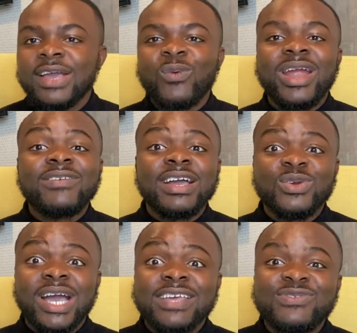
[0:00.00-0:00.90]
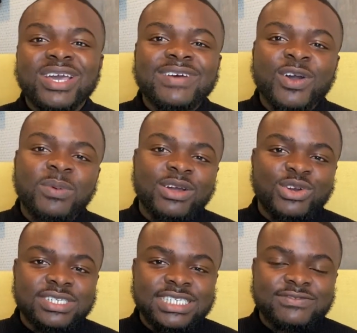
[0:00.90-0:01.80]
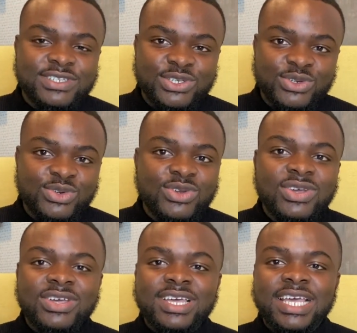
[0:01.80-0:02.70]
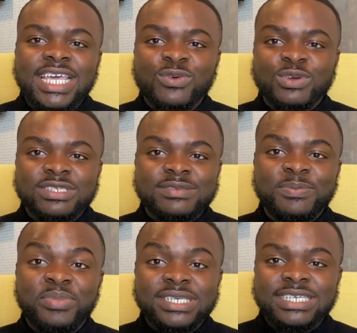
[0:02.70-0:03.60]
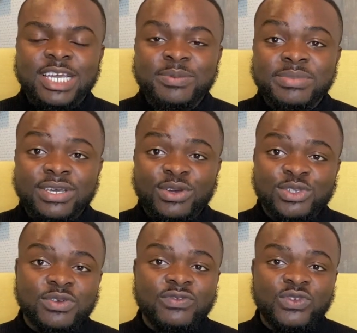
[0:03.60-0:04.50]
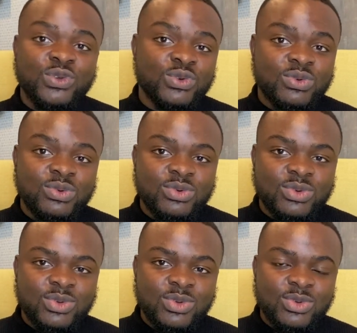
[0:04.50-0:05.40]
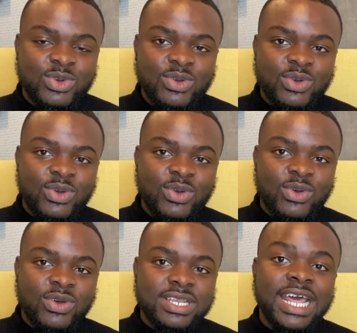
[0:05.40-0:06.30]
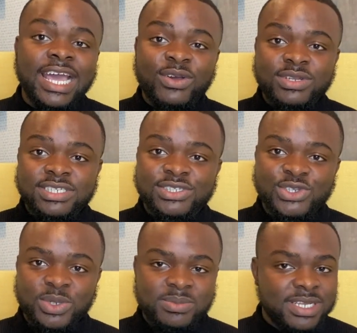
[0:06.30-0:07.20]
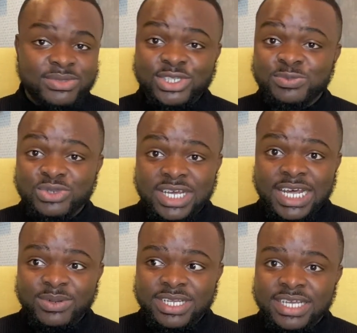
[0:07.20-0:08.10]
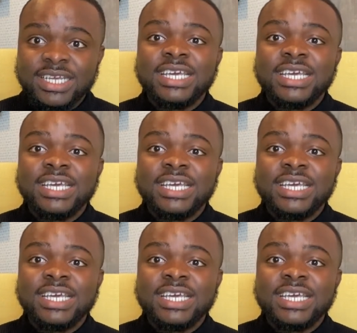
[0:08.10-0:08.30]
Wherever you are, if you ever come across this video, it was basically because of you that I got this job. Let me just put that out there.